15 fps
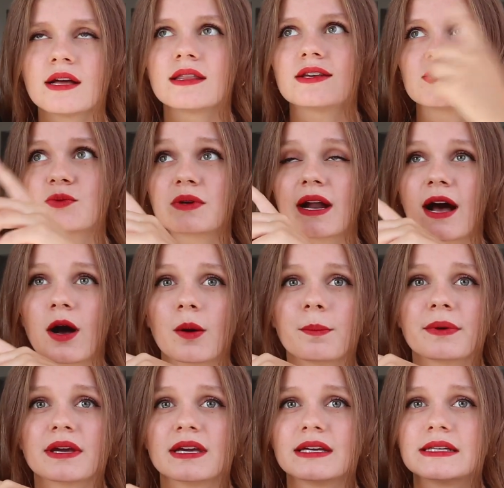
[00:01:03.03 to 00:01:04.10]
this would help
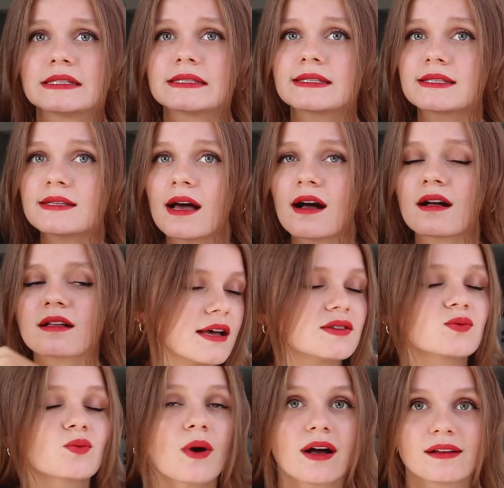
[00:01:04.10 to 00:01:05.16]
it sell,
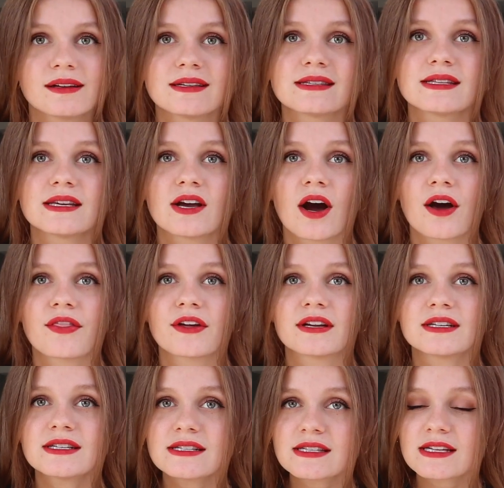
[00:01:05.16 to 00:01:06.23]
as well as the
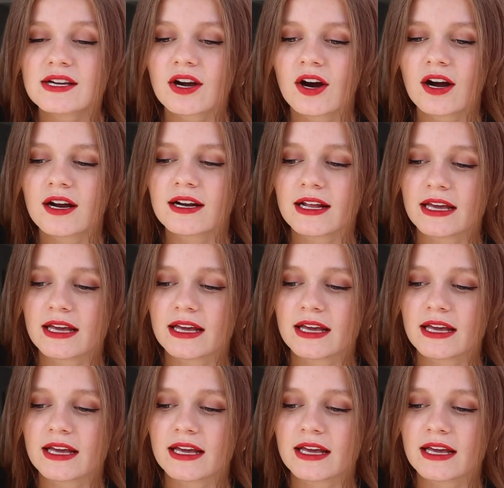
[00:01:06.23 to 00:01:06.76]
authenticity card